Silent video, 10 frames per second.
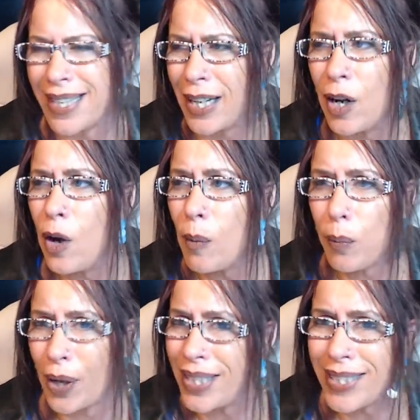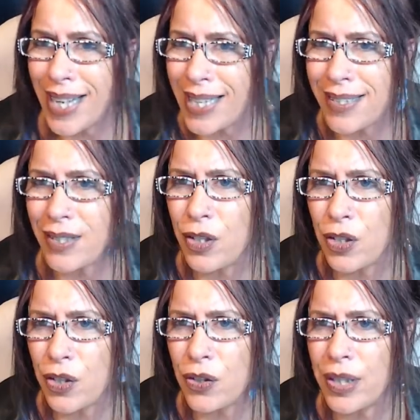Like Brendan Dassey's
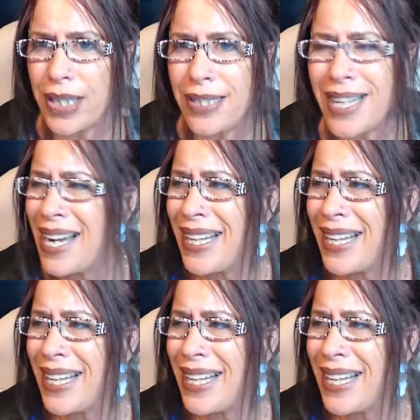attorneys,